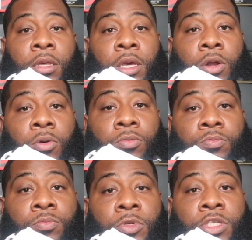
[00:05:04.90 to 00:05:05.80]
you know,
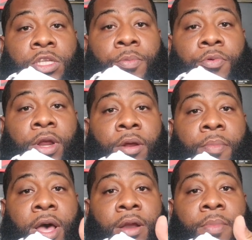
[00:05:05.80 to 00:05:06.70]
separating the
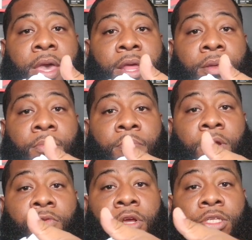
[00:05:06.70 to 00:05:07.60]
bottom and the
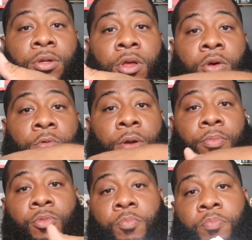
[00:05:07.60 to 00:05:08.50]
middle region where
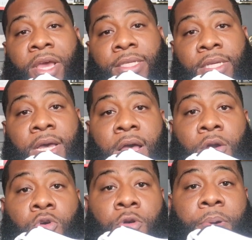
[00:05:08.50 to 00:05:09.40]
the basic
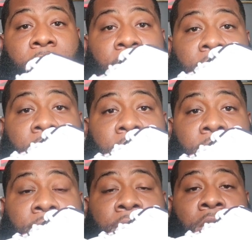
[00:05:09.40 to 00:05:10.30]
Concord pant leather
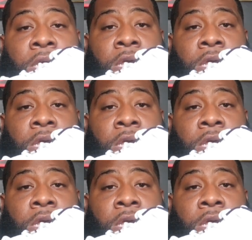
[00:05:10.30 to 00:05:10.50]
is.